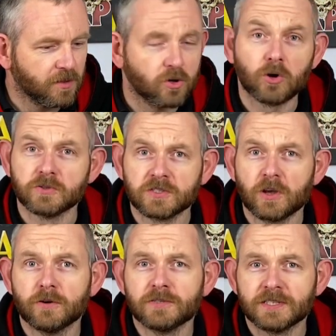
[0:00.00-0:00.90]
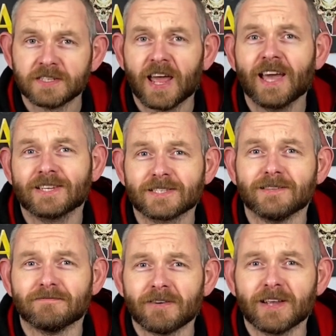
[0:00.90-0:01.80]
Gaunt's Ghost is an
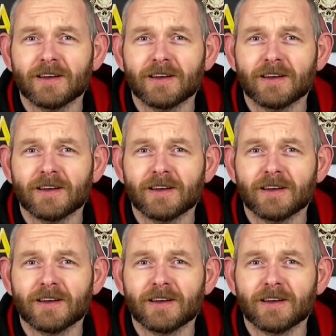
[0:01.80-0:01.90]
excellent read.